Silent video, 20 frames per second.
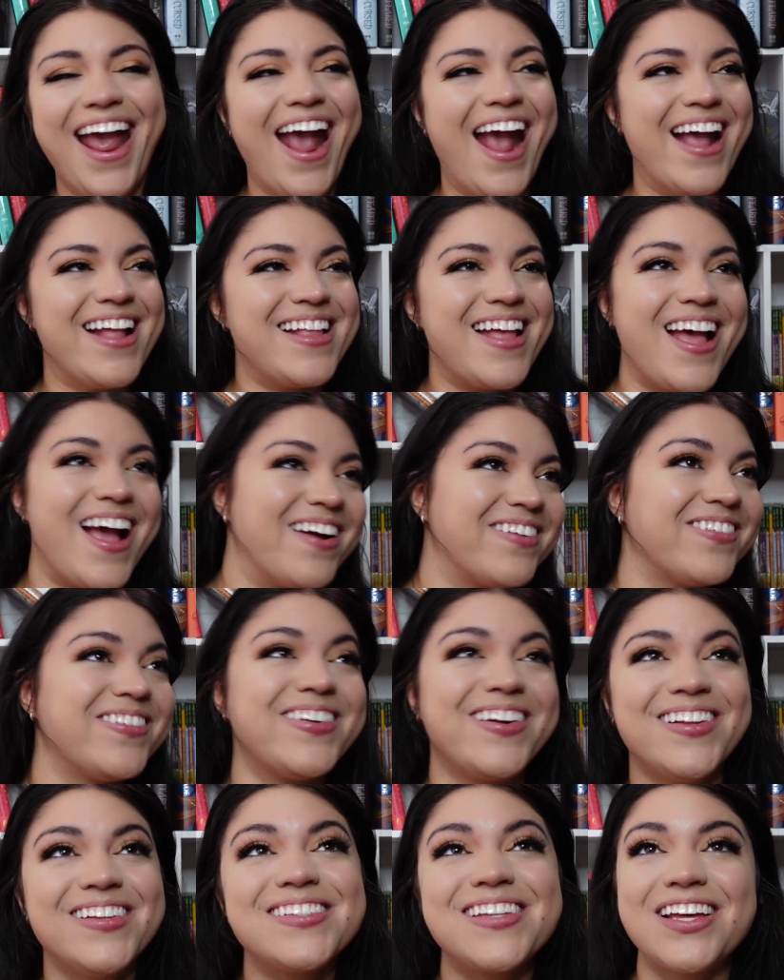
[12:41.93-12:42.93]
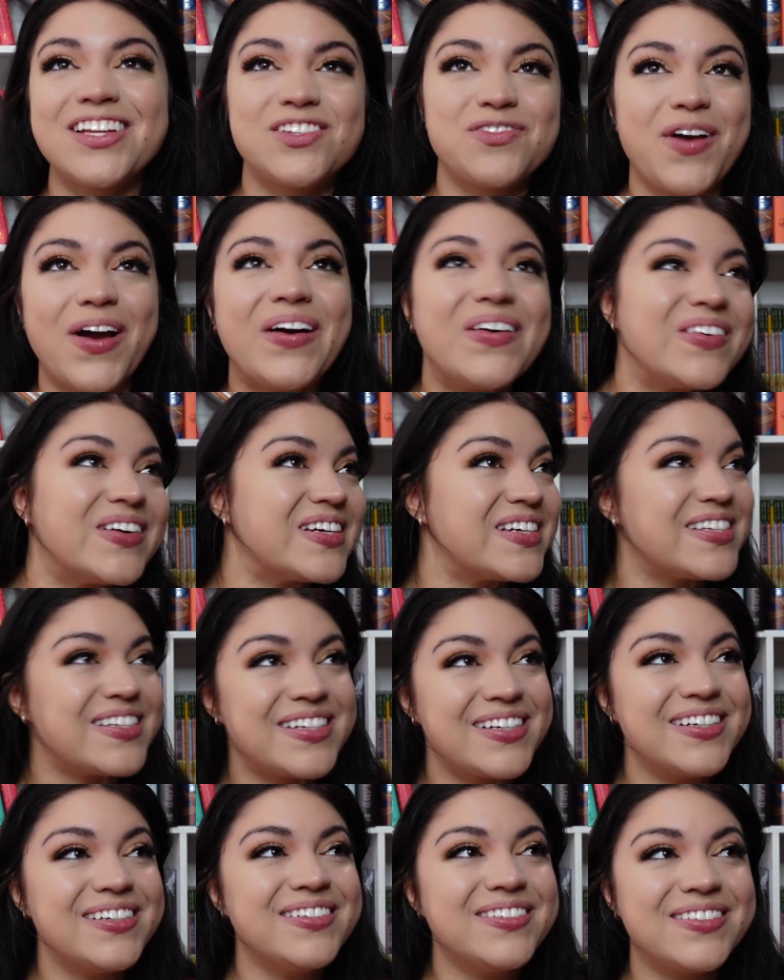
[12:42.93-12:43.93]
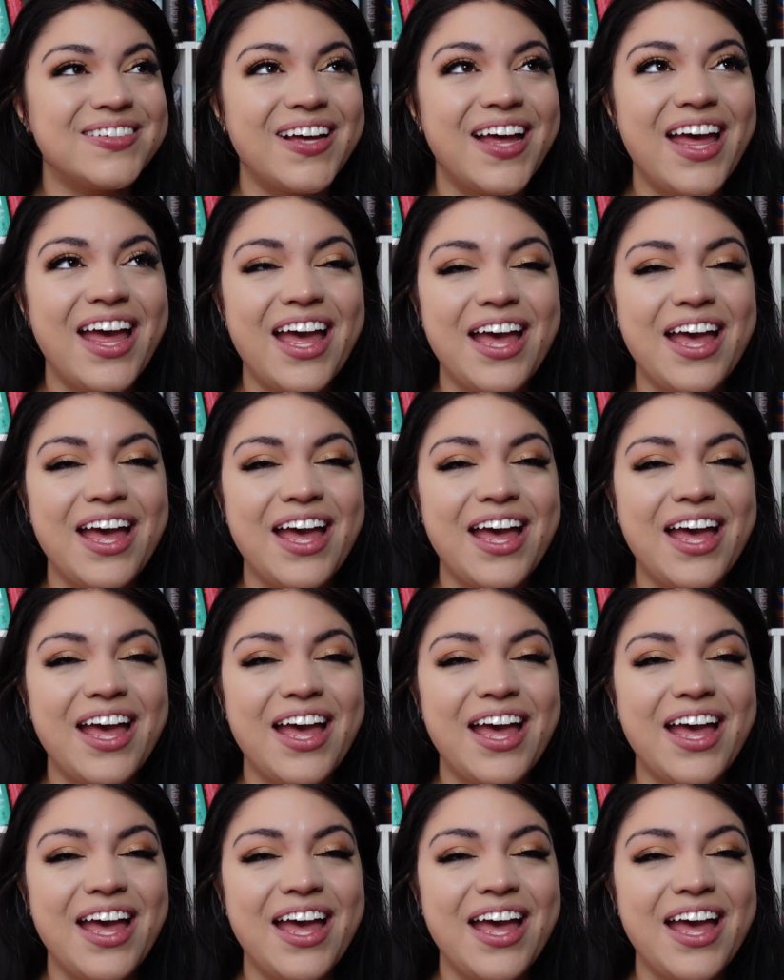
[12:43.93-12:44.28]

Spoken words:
and that everyone else has powers too,